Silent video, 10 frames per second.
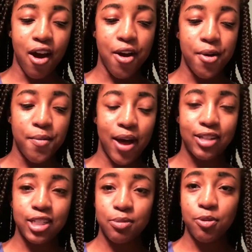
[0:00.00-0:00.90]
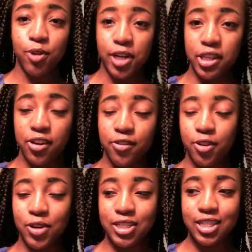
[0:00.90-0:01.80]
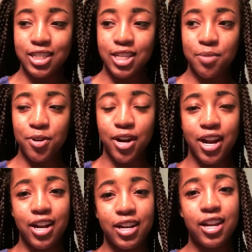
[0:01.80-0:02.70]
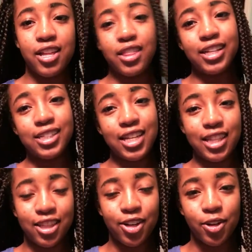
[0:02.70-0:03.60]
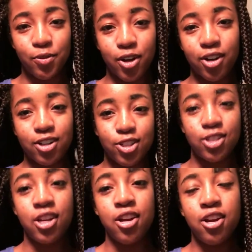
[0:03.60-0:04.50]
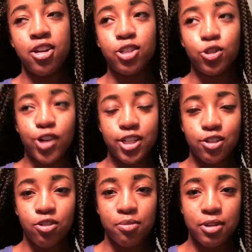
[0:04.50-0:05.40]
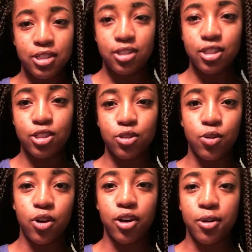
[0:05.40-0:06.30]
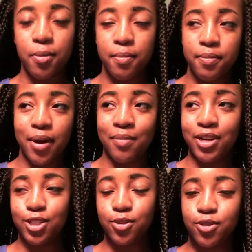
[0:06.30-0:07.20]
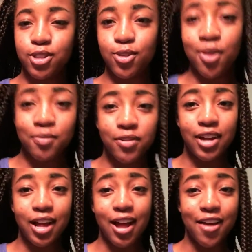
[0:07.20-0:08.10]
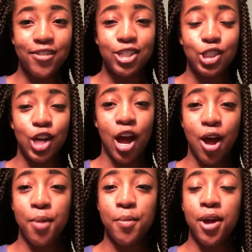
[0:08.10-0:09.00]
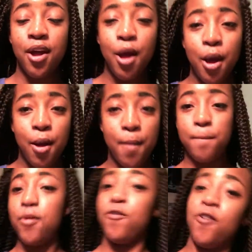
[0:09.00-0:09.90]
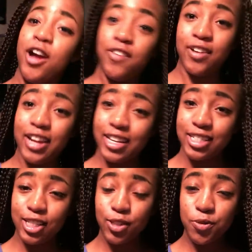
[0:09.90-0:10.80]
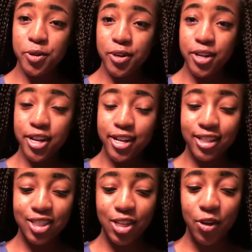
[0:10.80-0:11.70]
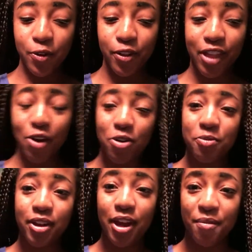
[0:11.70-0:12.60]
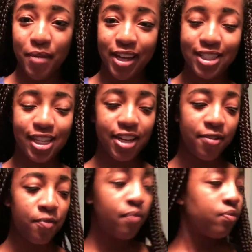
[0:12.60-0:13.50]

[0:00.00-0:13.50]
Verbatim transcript: I'll just be working there for the rest of the summer, and they said that they're going to work on transferring me to the store by my school, so hopefully I'll have a job before I even get to school, so that would be amazing.